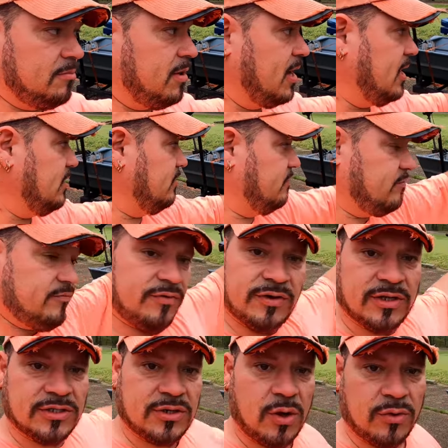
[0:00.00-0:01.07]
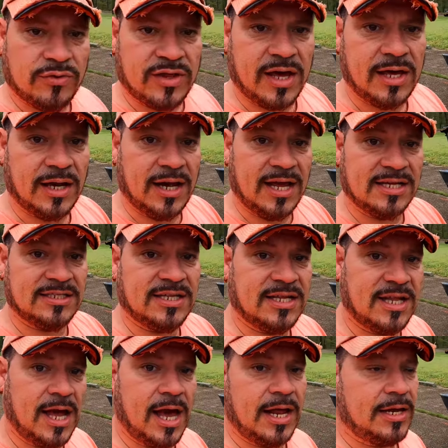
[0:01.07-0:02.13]
paid for this whole thing less
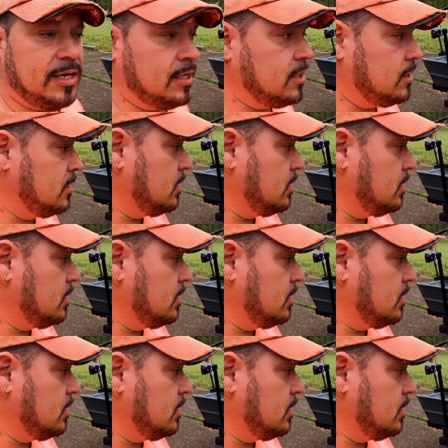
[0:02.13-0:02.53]
than that.